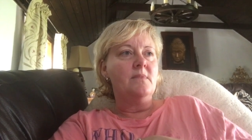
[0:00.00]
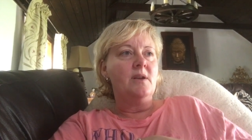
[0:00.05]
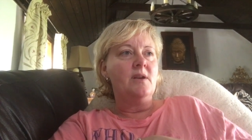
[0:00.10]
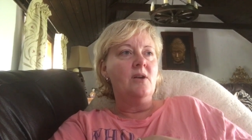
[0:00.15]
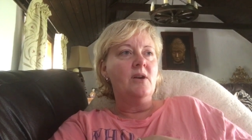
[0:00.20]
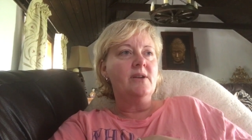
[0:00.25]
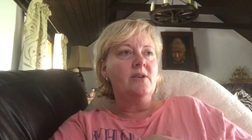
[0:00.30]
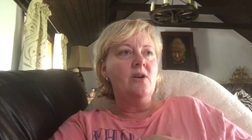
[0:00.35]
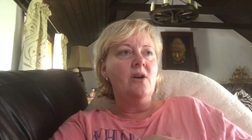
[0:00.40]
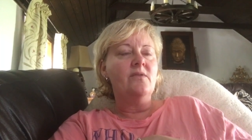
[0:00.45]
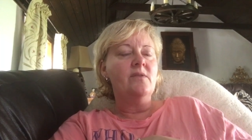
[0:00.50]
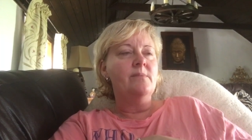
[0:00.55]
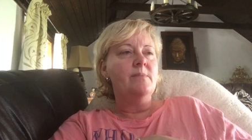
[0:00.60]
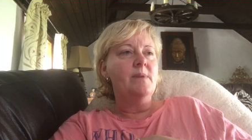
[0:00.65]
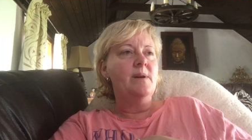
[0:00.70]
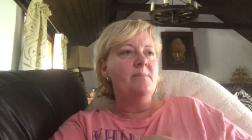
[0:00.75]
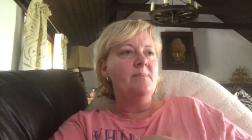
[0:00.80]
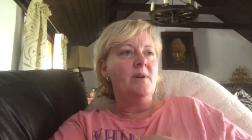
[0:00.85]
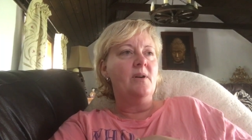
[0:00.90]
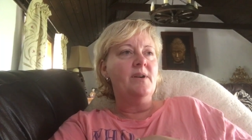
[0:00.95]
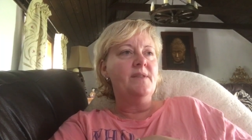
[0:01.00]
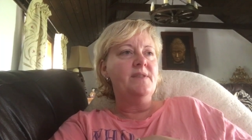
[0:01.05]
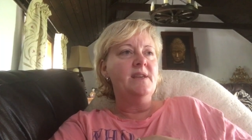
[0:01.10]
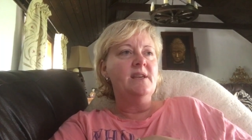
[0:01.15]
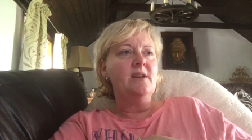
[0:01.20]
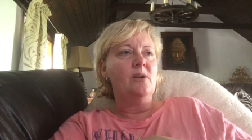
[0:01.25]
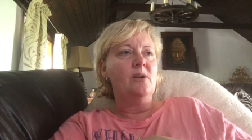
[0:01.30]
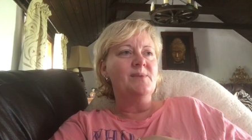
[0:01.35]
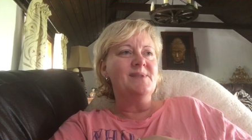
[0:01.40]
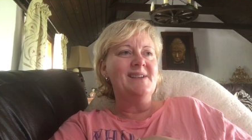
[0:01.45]
And I can't remember, I
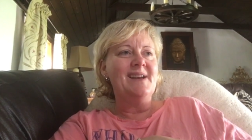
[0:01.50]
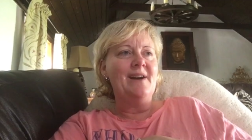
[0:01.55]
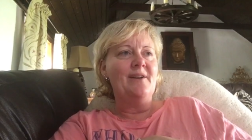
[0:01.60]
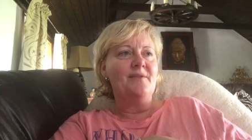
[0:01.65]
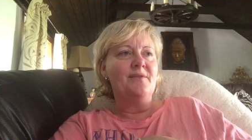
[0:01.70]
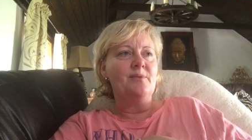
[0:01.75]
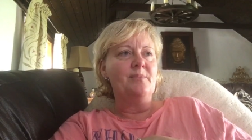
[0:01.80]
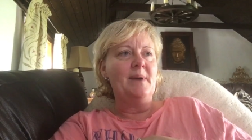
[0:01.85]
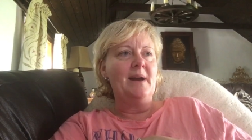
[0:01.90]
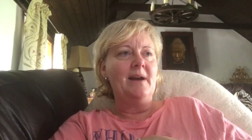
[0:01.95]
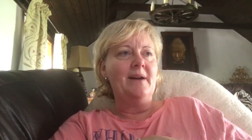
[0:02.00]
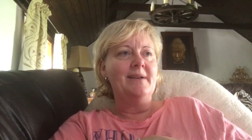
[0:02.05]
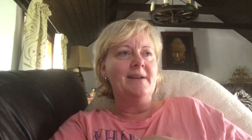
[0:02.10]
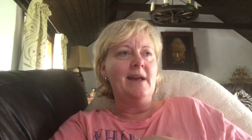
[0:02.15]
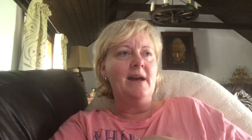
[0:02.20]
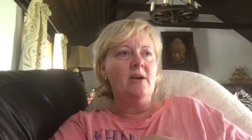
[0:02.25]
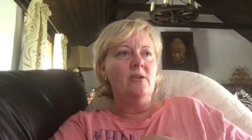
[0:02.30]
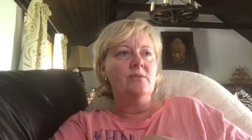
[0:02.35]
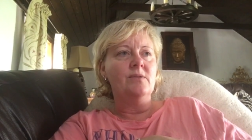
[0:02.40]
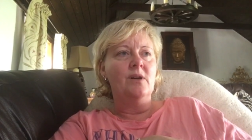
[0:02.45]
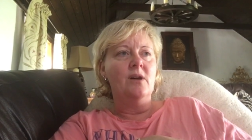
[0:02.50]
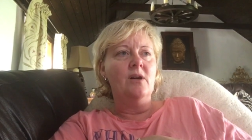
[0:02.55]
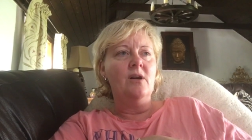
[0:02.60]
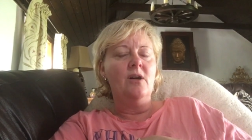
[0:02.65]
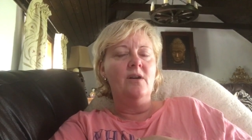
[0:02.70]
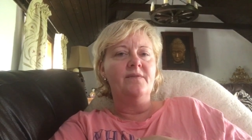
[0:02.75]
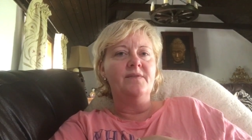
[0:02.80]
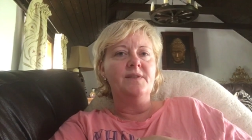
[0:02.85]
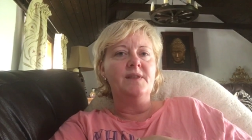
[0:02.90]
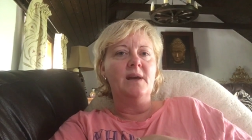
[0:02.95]
think I was out for about an hour and a
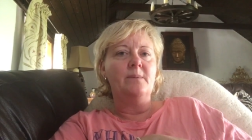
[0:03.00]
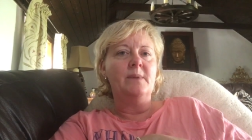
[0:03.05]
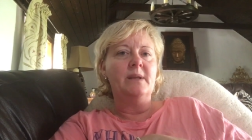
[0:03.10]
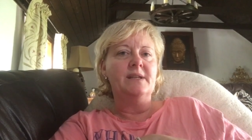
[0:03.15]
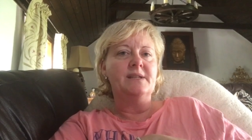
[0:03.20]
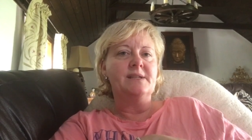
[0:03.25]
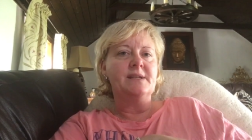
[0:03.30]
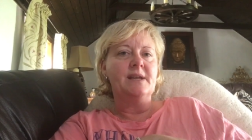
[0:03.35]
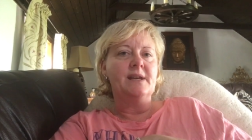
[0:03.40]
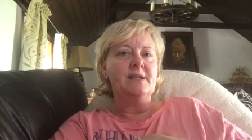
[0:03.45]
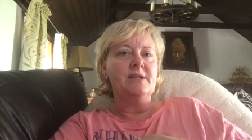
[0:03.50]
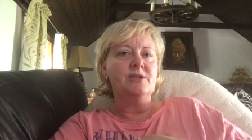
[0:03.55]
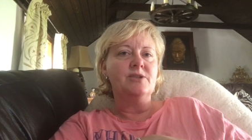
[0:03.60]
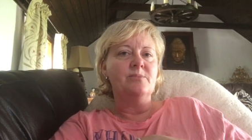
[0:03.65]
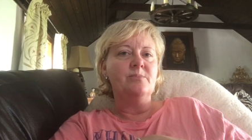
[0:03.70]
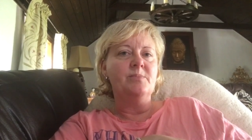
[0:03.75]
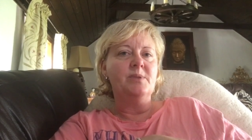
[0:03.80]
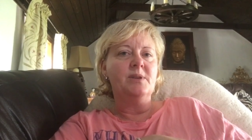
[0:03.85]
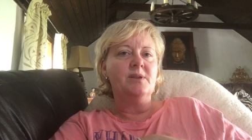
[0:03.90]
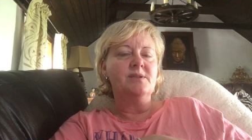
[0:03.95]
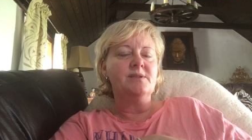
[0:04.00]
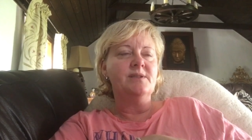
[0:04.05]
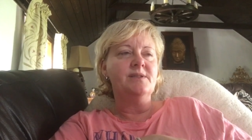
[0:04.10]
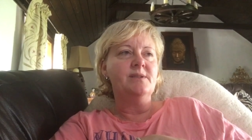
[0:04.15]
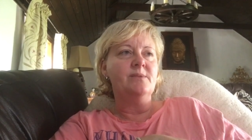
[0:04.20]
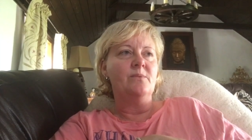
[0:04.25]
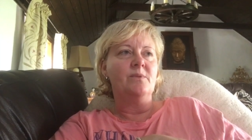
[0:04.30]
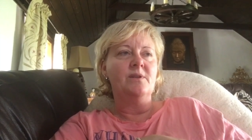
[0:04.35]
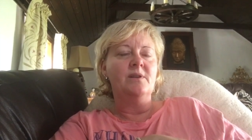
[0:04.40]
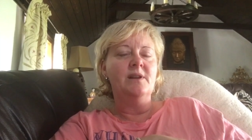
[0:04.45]
half in that meditation because I
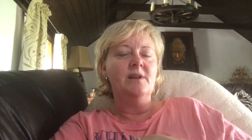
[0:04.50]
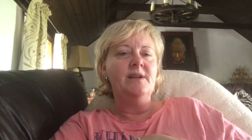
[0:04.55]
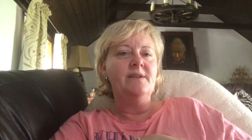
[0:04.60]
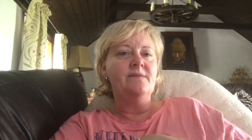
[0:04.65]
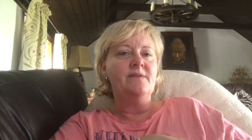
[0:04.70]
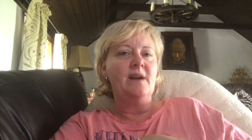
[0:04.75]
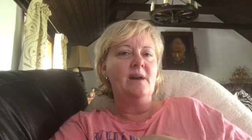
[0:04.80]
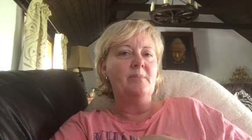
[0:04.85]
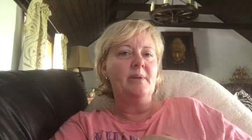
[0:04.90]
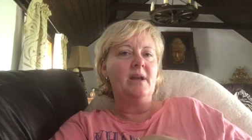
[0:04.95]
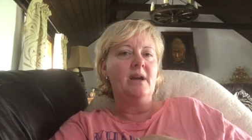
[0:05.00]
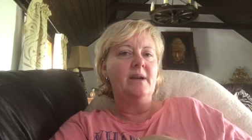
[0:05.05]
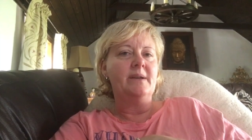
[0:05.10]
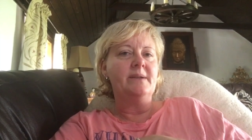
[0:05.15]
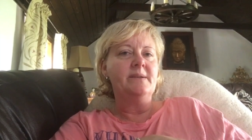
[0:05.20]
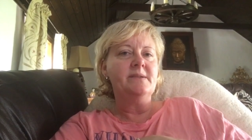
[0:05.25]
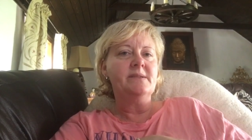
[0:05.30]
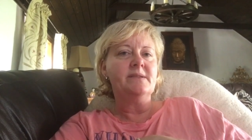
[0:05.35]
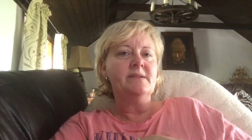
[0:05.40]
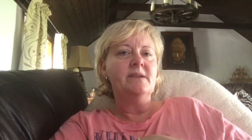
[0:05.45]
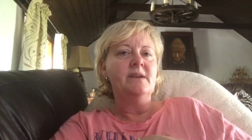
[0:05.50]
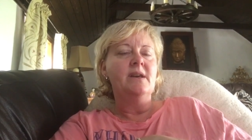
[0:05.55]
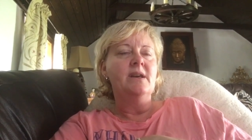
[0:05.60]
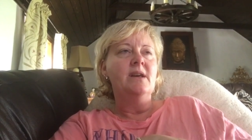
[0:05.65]
didn't want to leave that place.